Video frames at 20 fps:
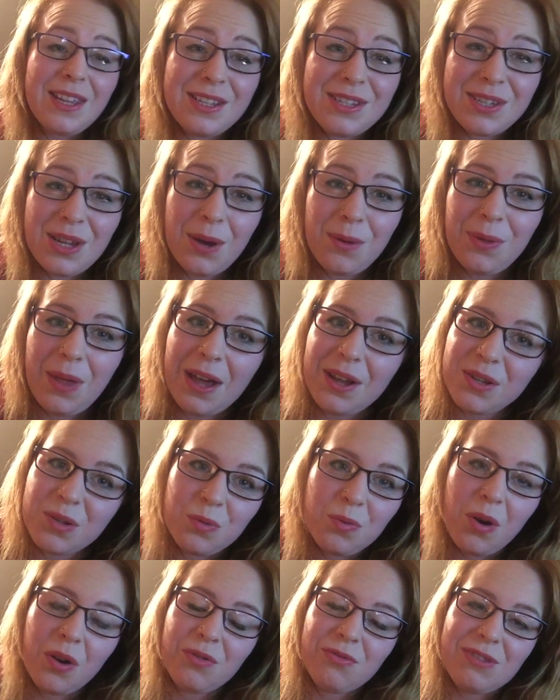So that's
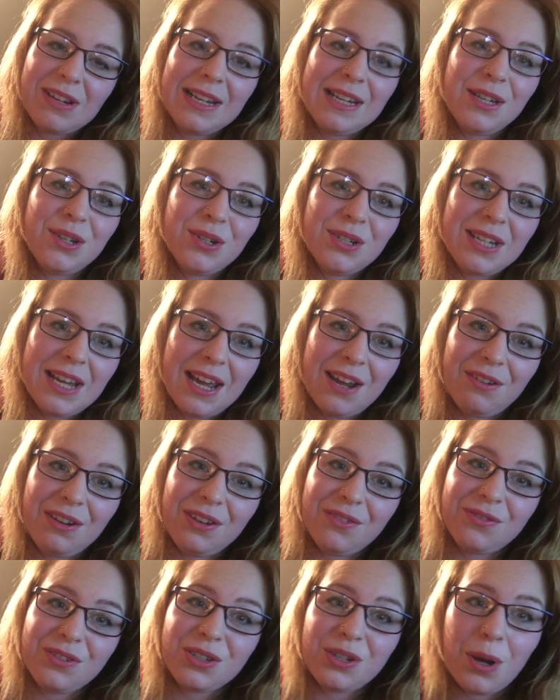one really good
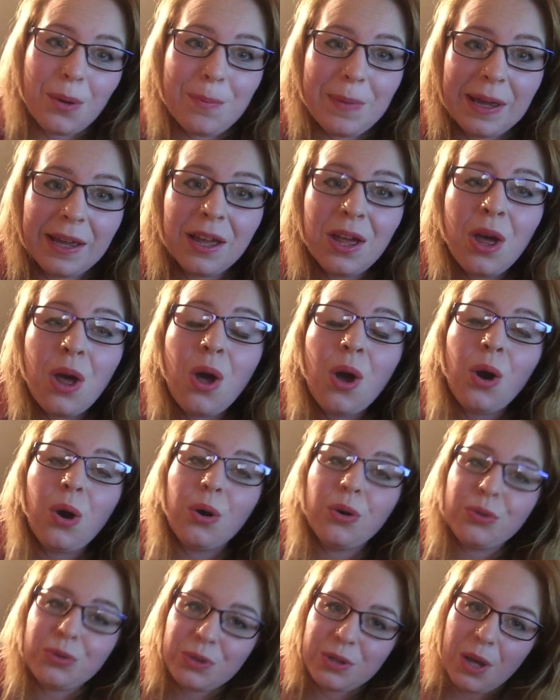area for shopping.
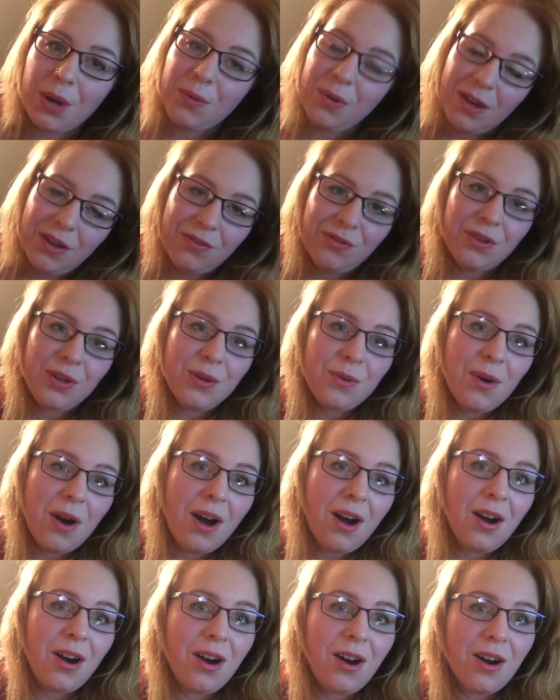Also, if you
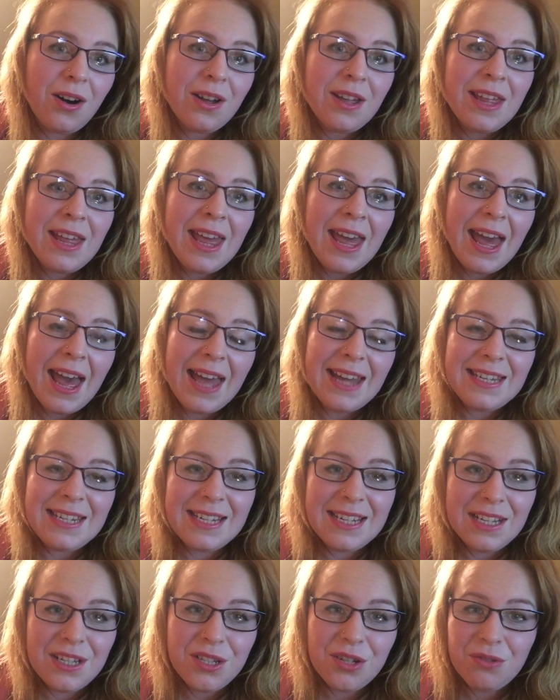are
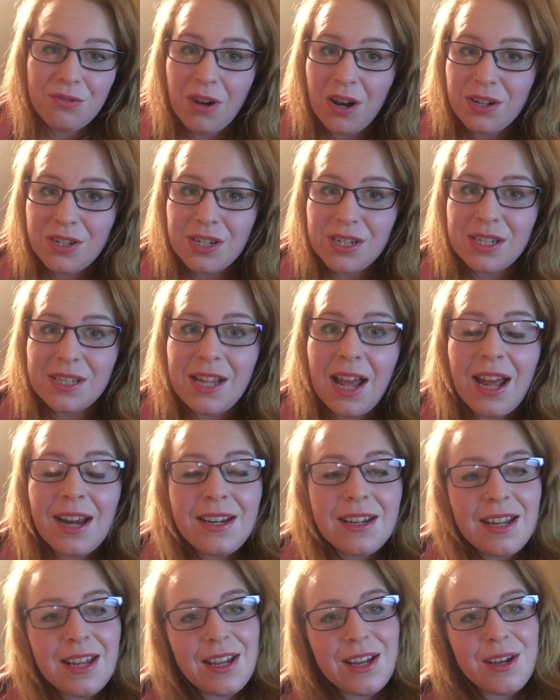heading into
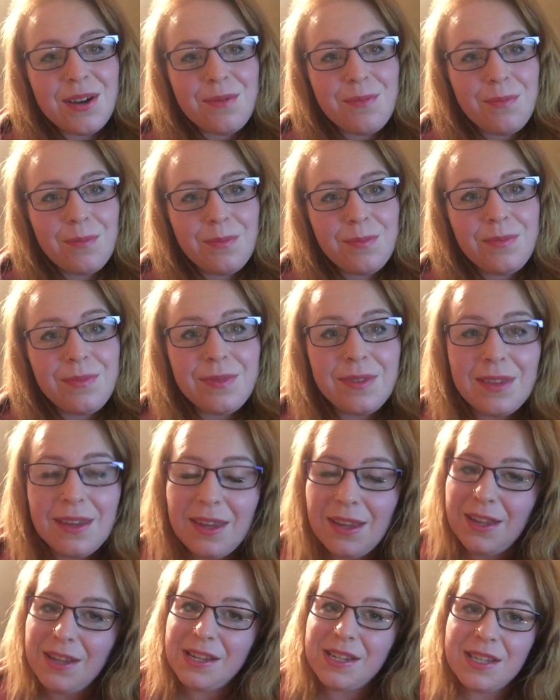Rajasthan,
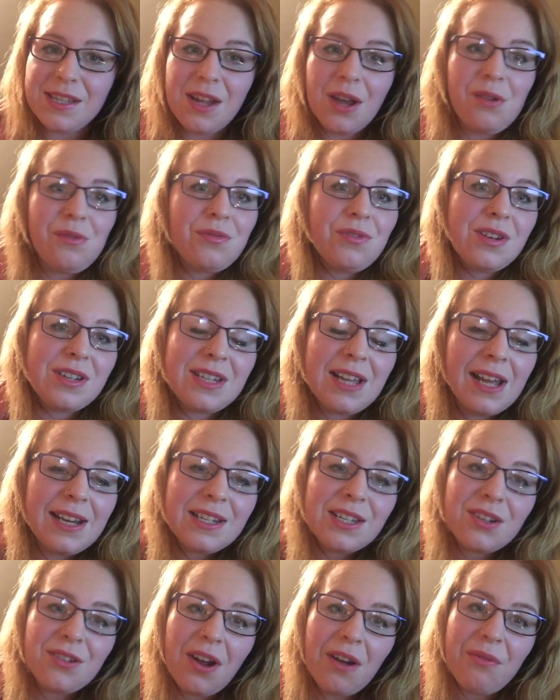it's known for its
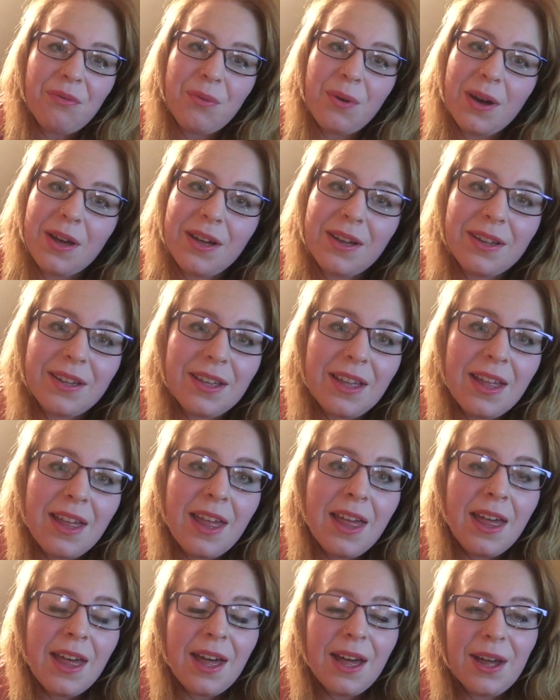handicraft work.
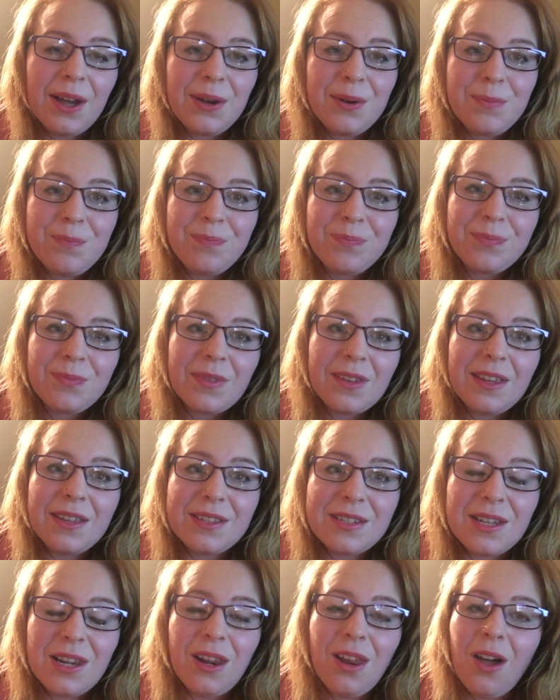
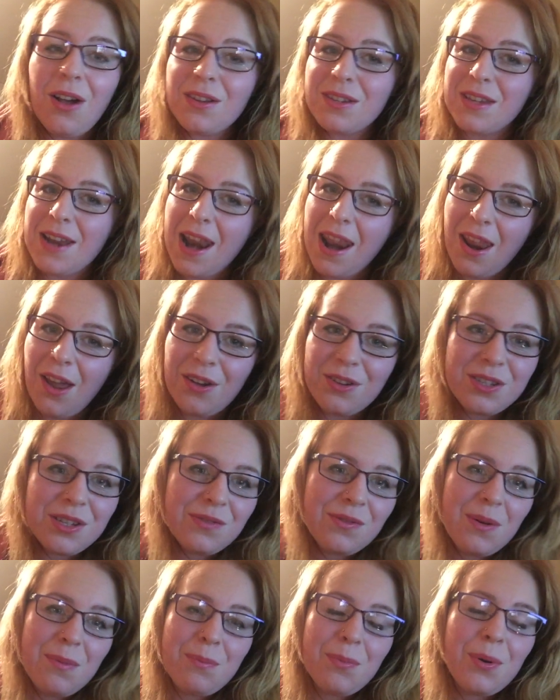There's lots and lots
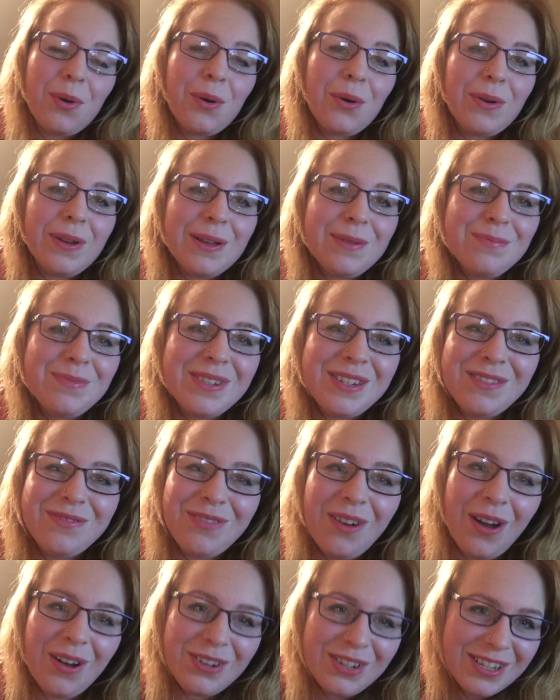of emporiums
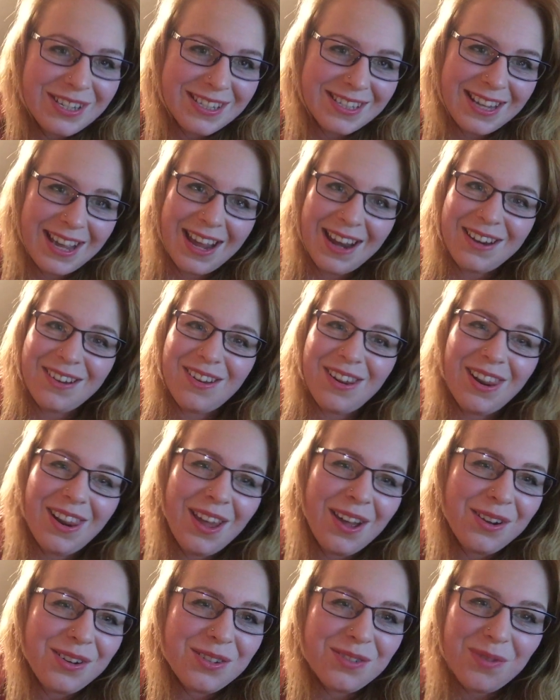in Rajasthan,
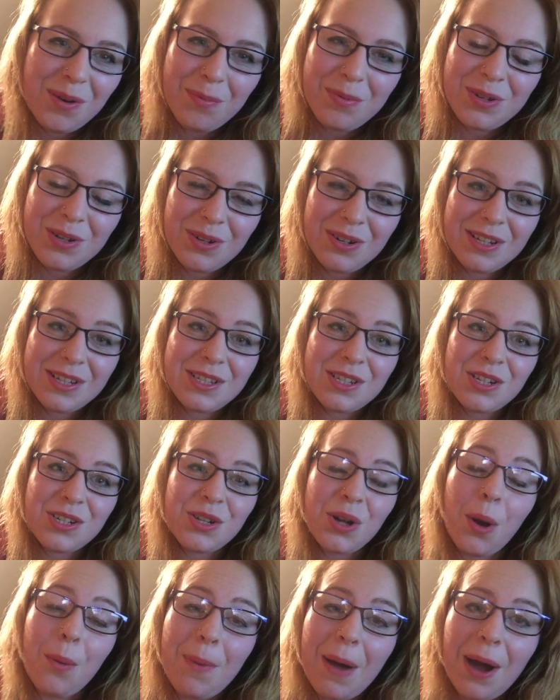loads of opportunities to
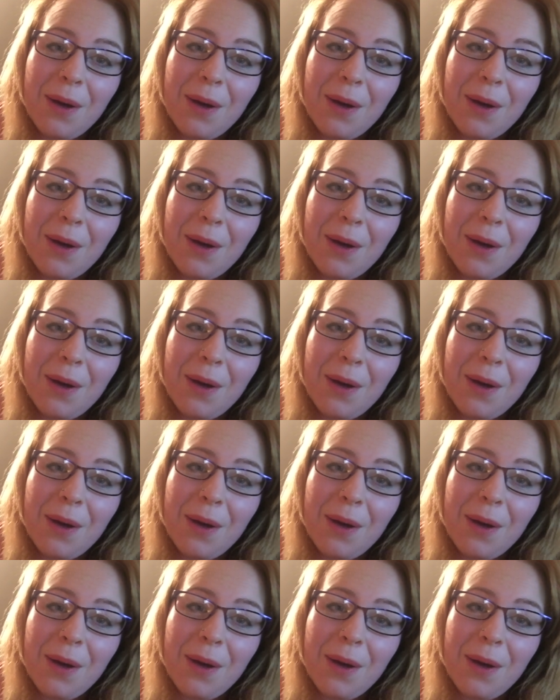shop.